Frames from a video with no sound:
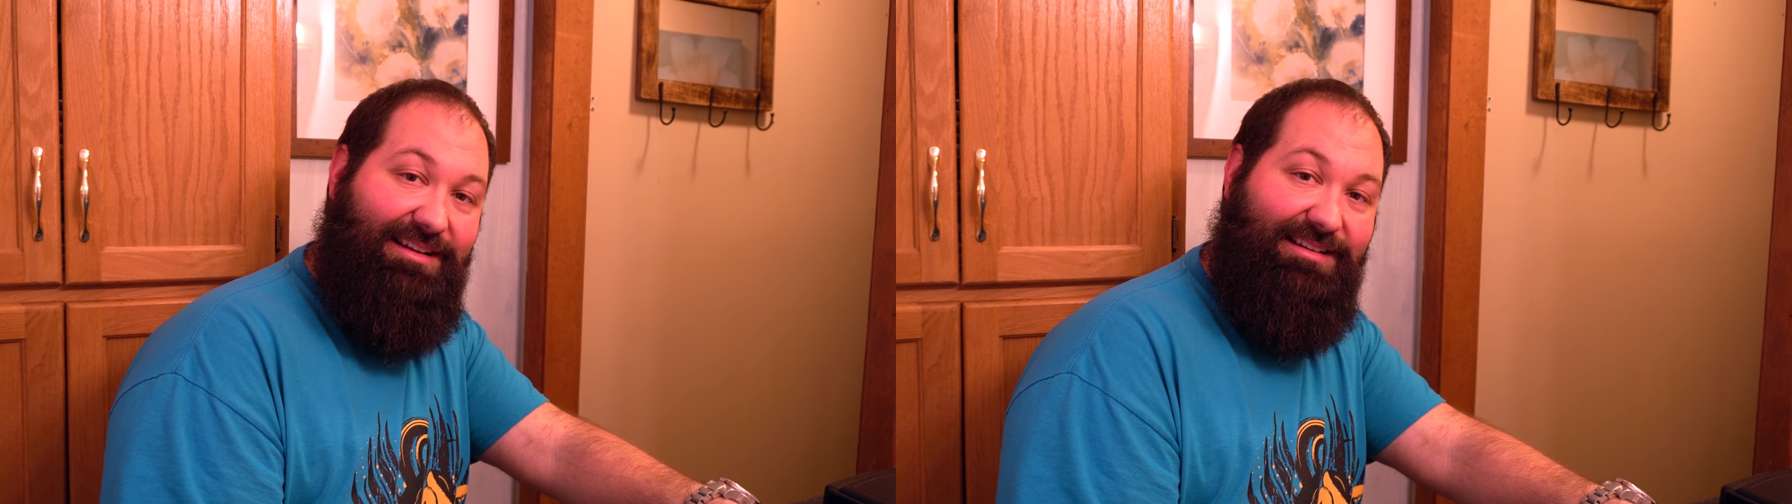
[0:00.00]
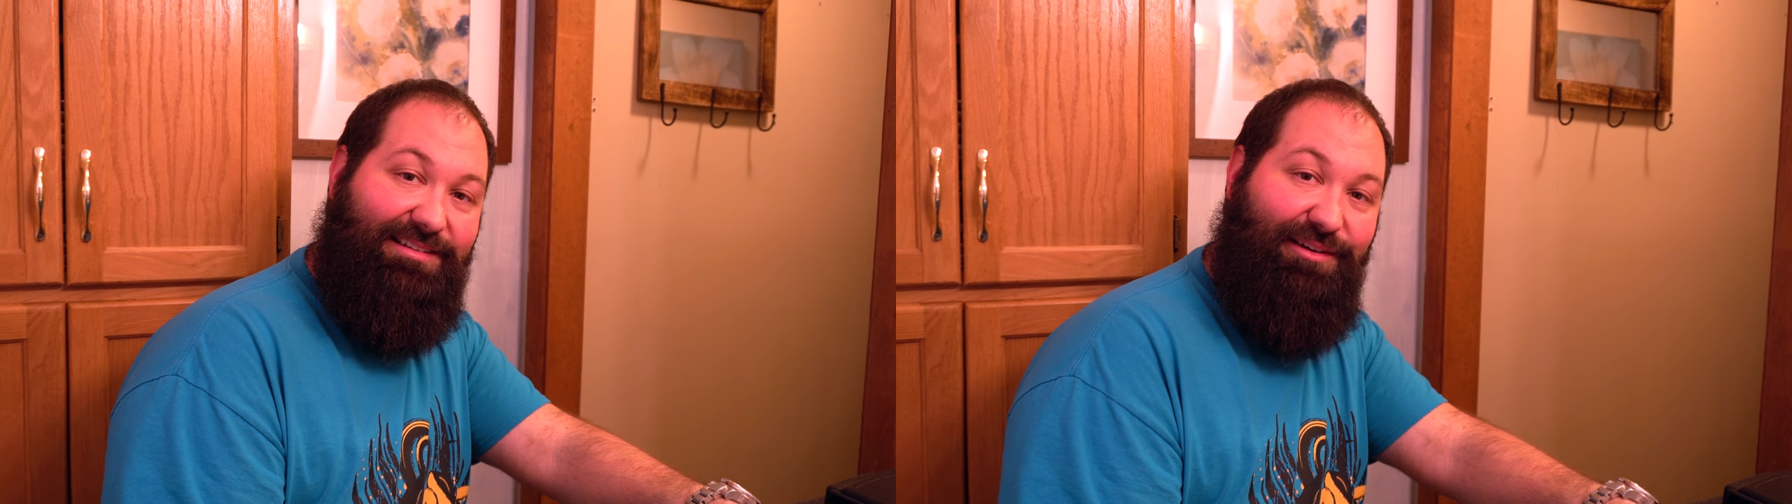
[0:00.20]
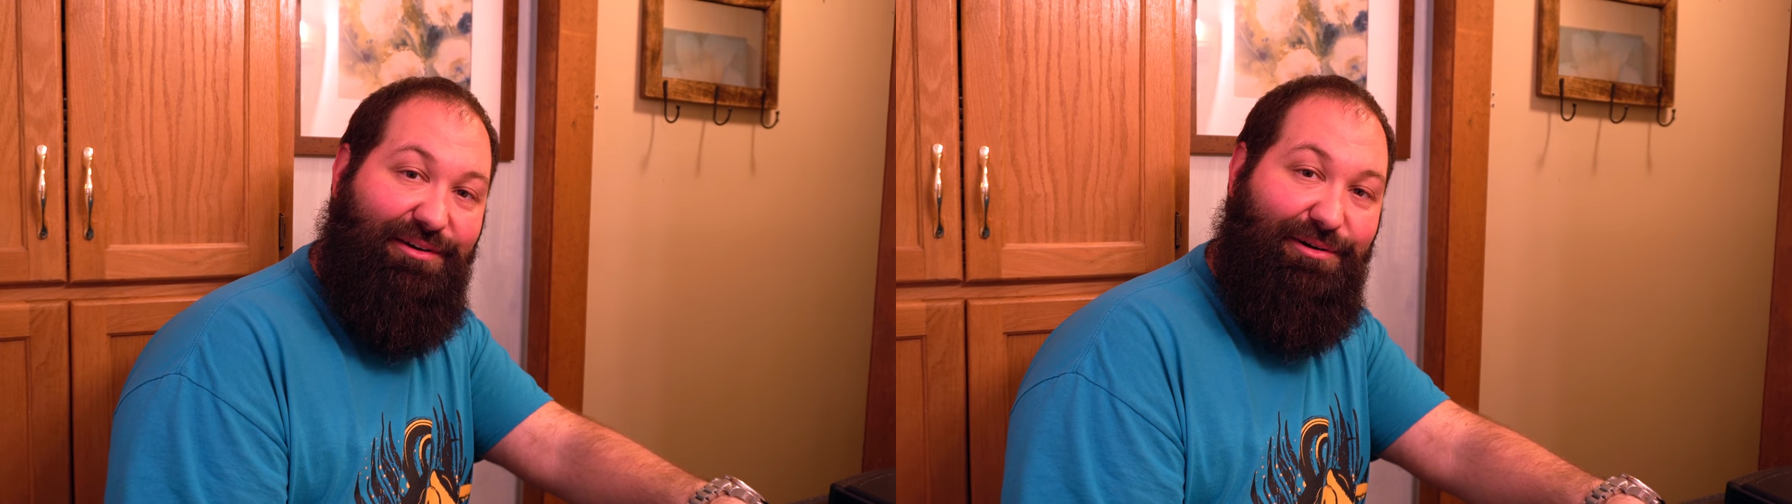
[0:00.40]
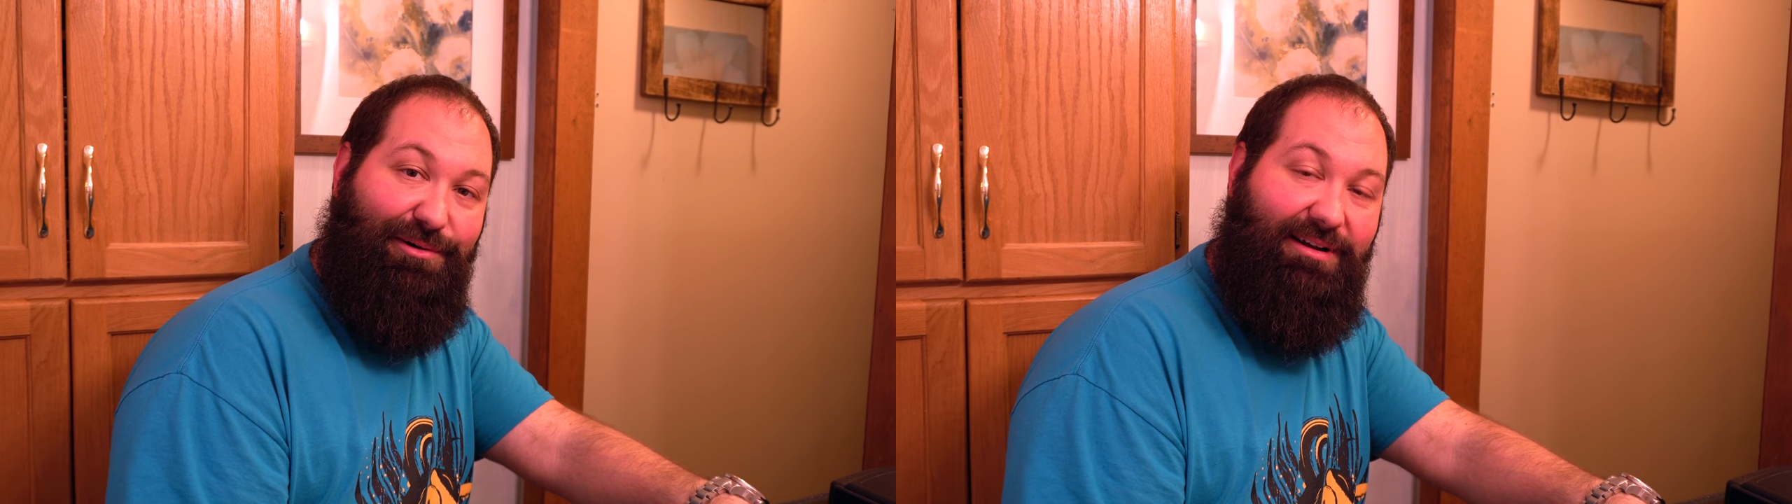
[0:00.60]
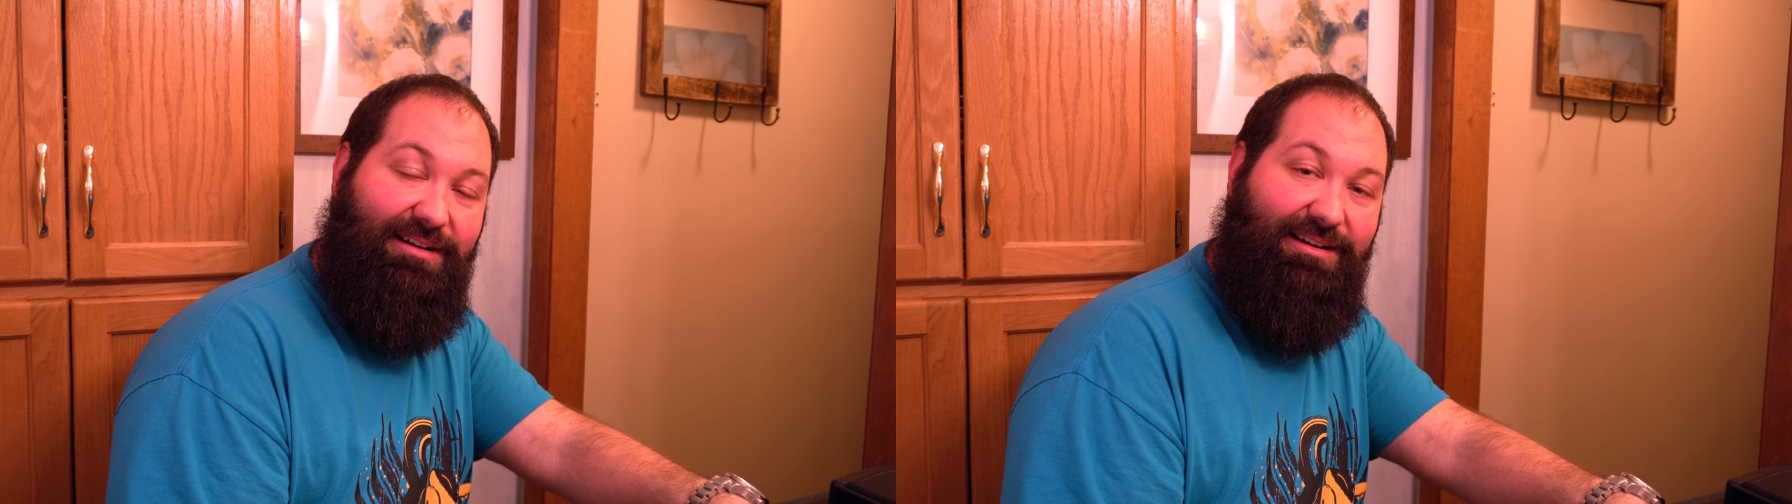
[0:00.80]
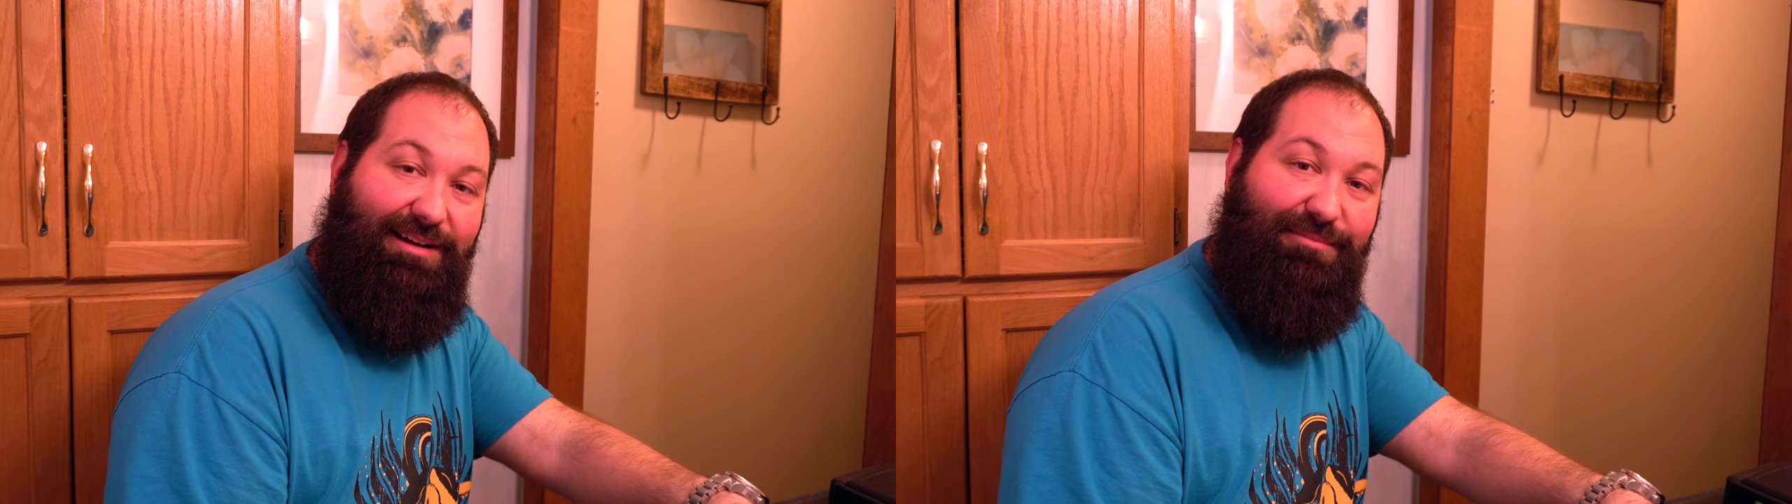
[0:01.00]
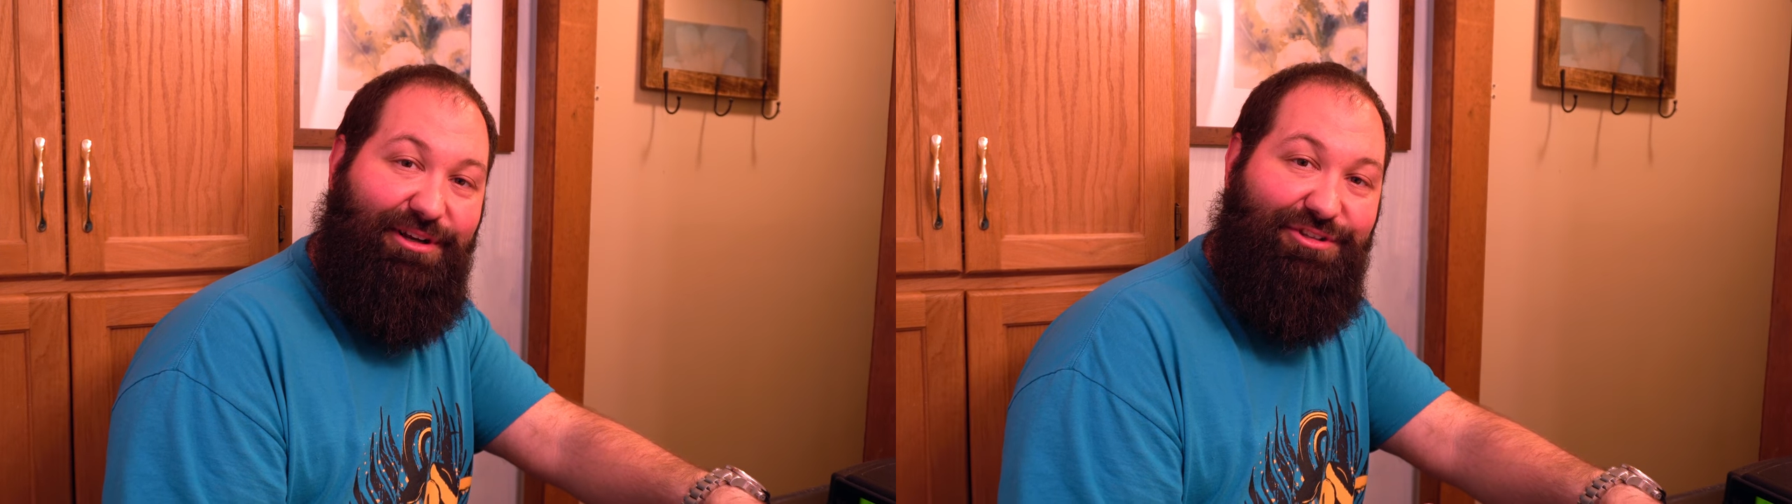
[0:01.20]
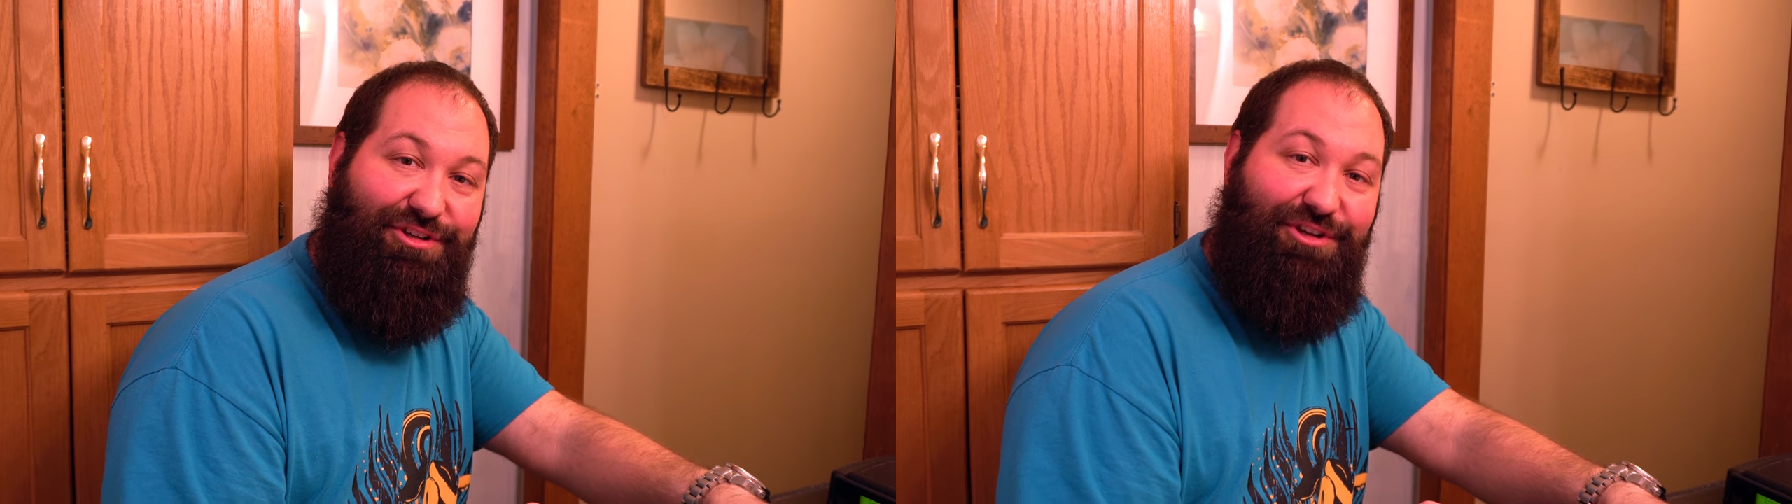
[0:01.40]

So I'm gonna show